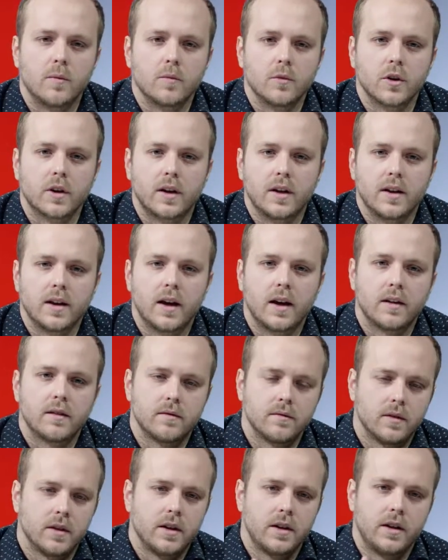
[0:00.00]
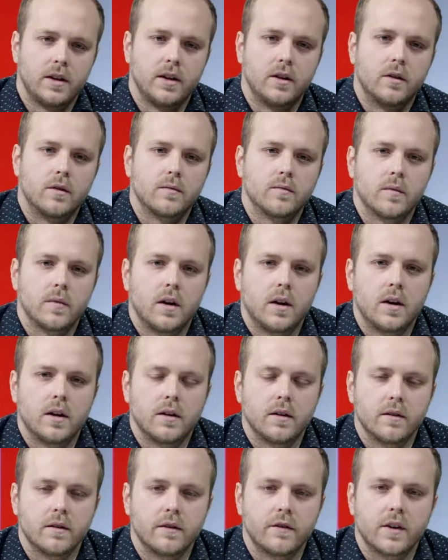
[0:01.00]
looking at
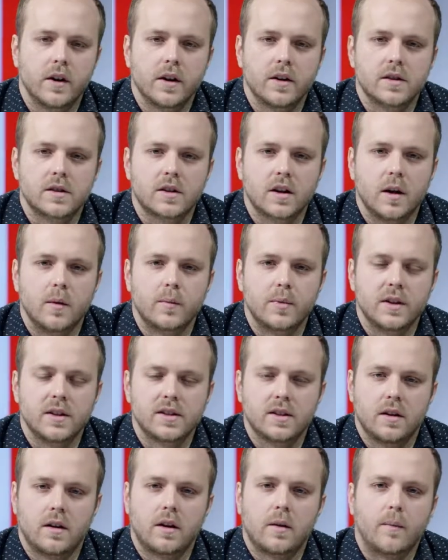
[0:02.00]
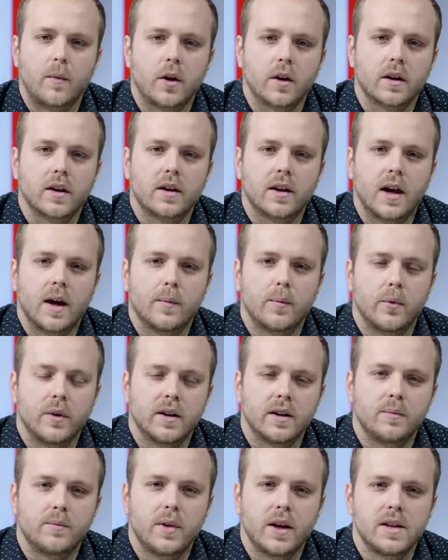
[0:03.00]
the various companies on a market cap
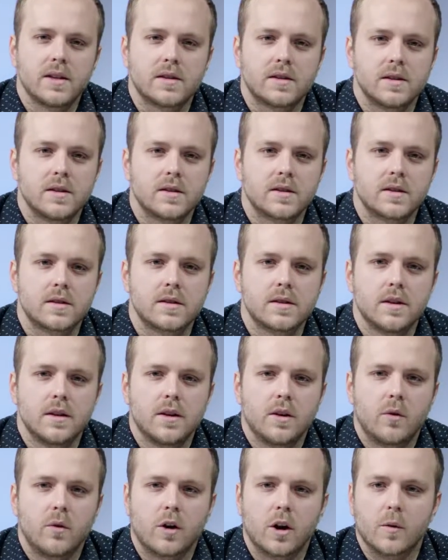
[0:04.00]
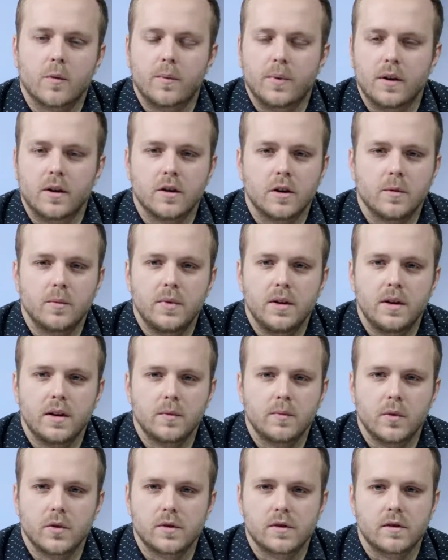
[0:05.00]
weighted basis where appear to be
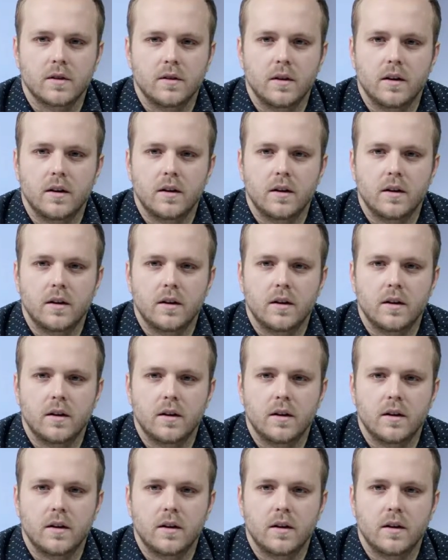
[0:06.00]
the most